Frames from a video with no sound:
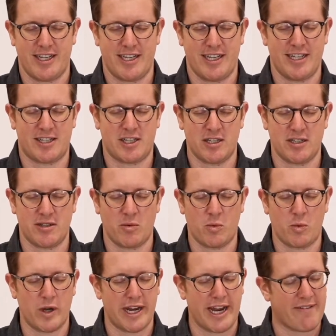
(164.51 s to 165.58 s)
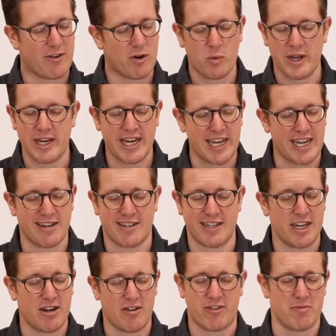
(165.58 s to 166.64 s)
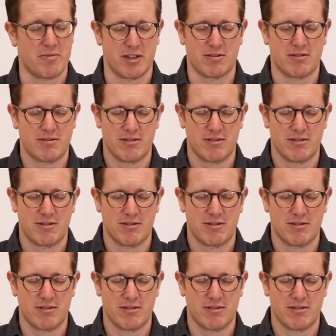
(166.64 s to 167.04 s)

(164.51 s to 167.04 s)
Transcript: into whatever we need to hear from you.